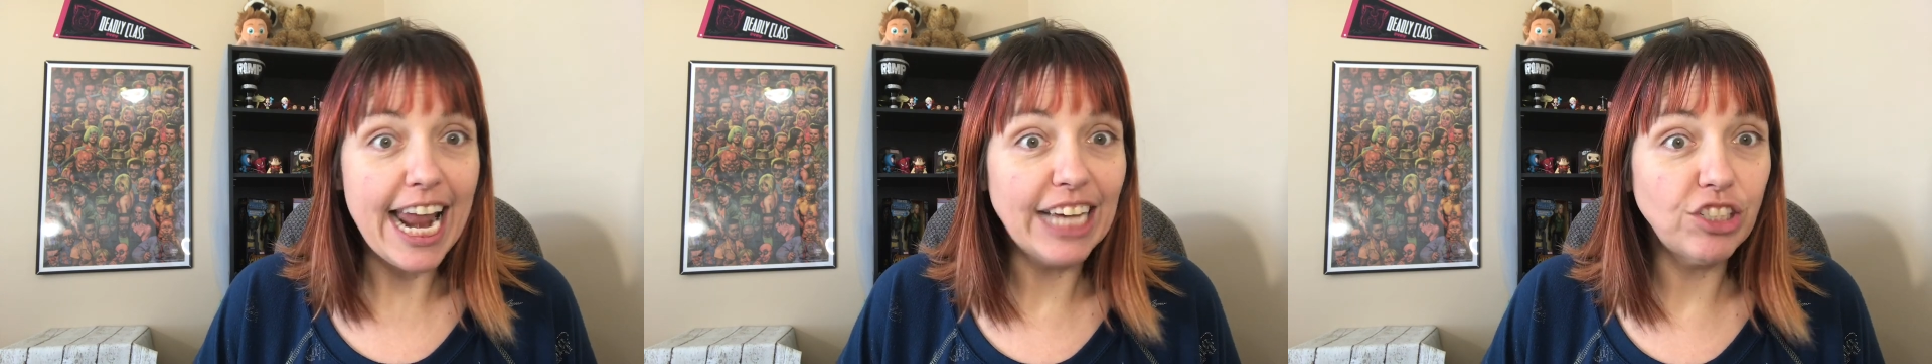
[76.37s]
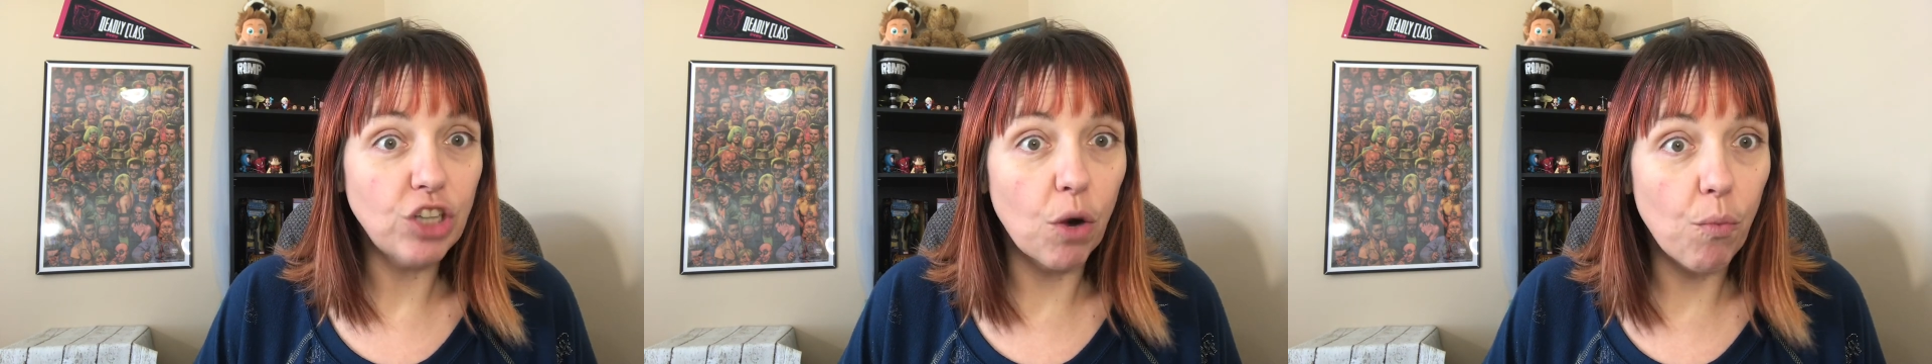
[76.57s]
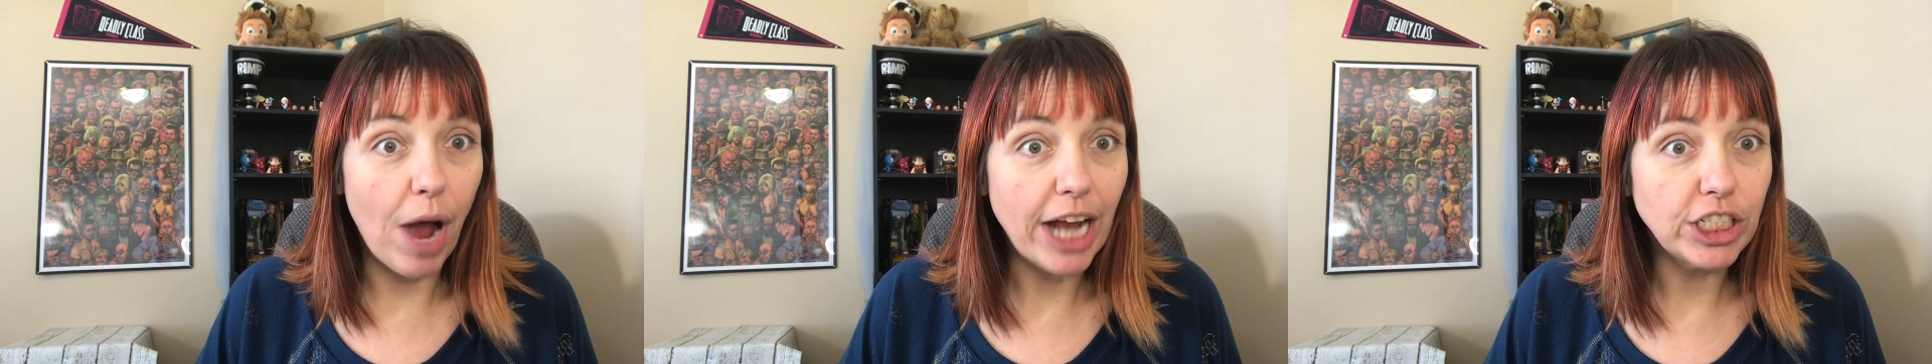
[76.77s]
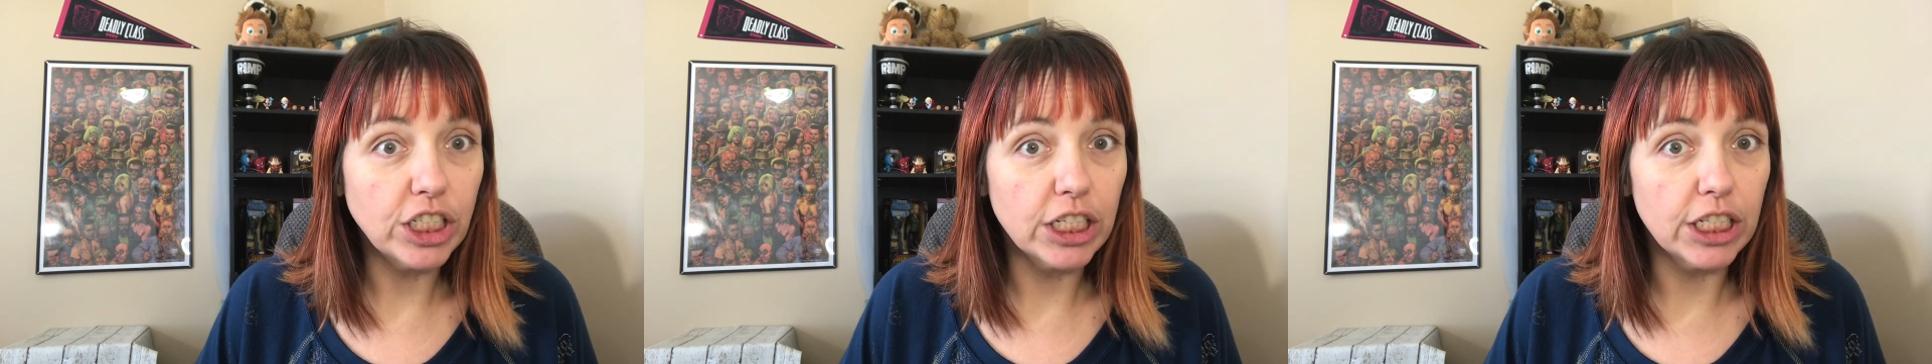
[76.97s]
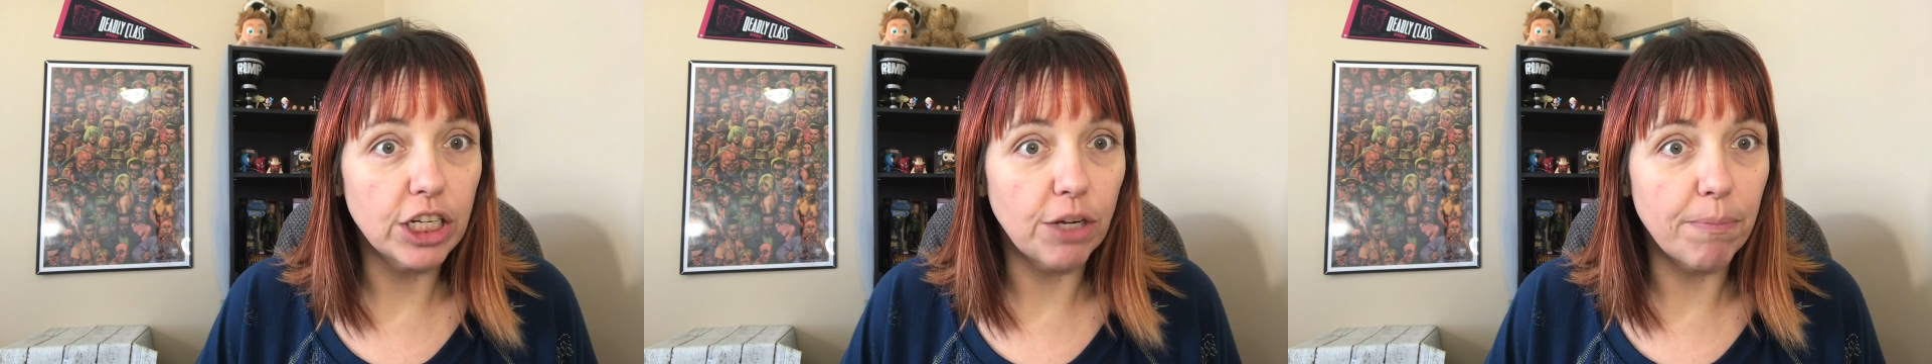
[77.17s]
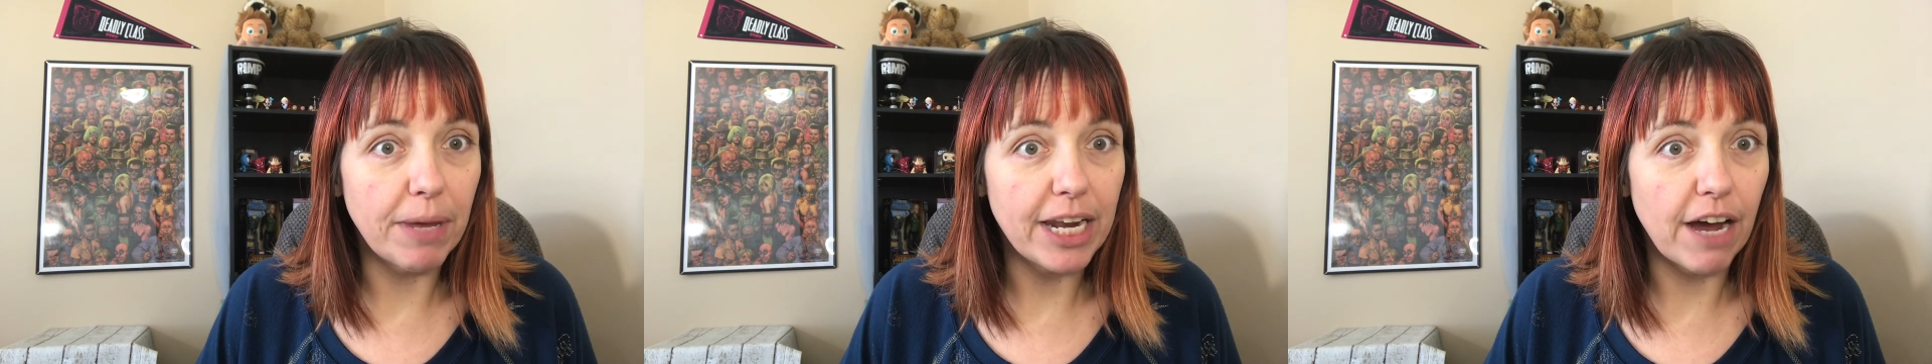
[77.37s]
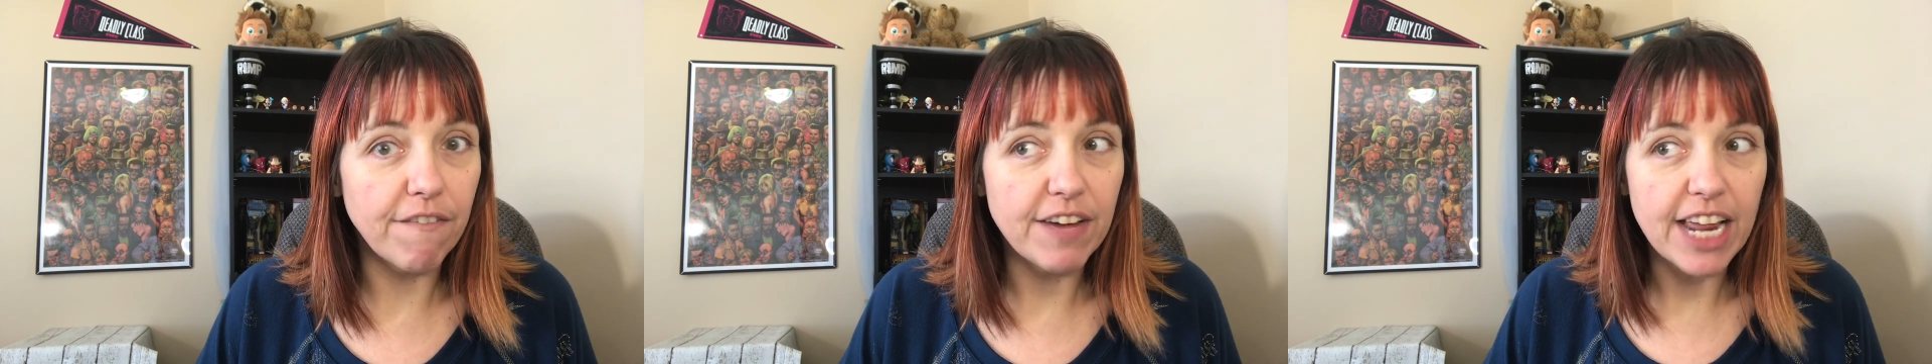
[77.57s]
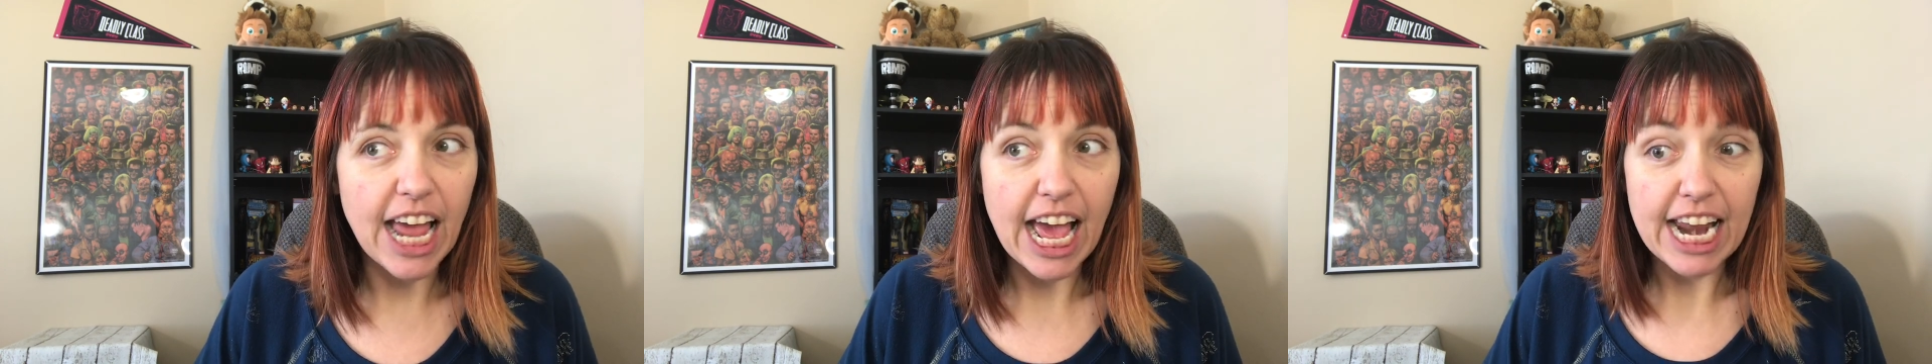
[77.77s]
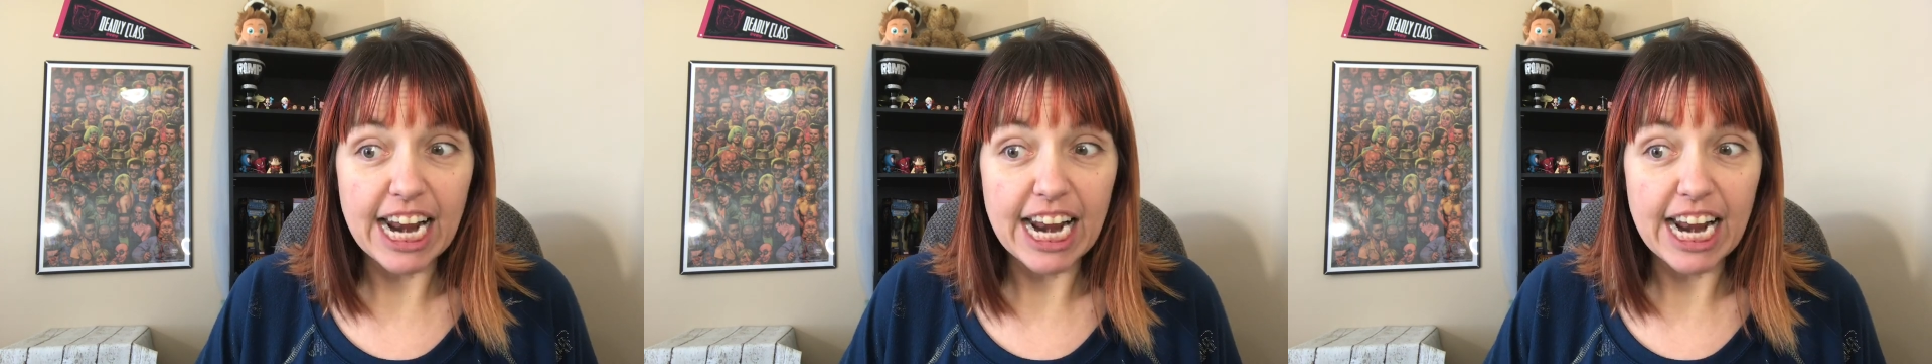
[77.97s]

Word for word: I start watching a little bit of it.